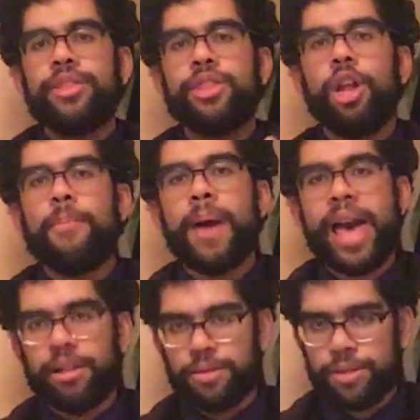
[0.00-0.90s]
the
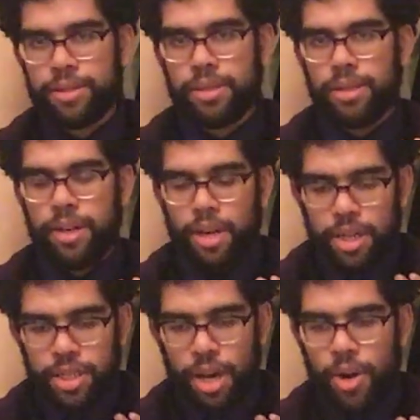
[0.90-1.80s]
lapels.
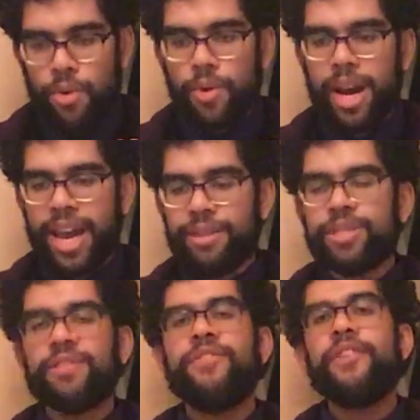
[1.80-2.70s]
So it
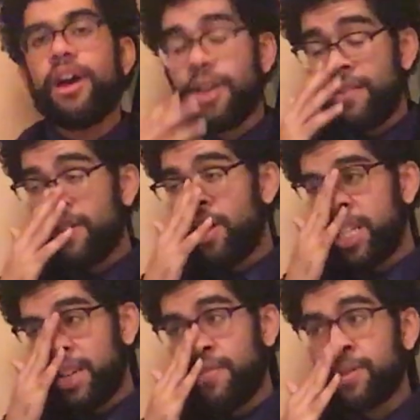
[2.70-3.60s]
was very,
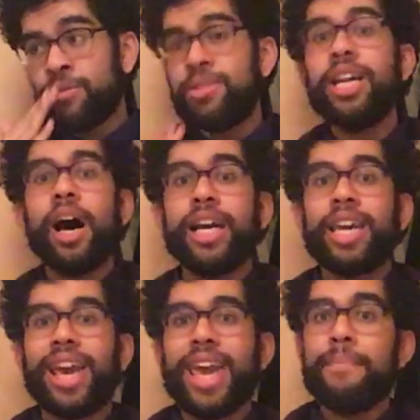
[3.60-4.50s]
very difficult,
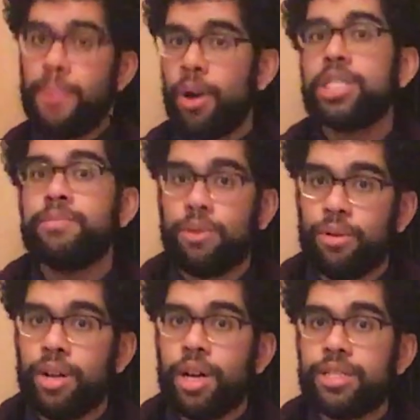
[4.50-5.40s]
nigh
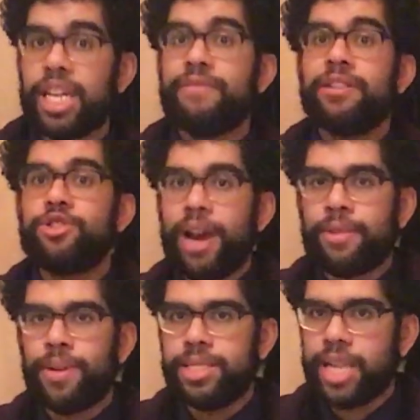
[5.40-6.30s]
impossible, to even track one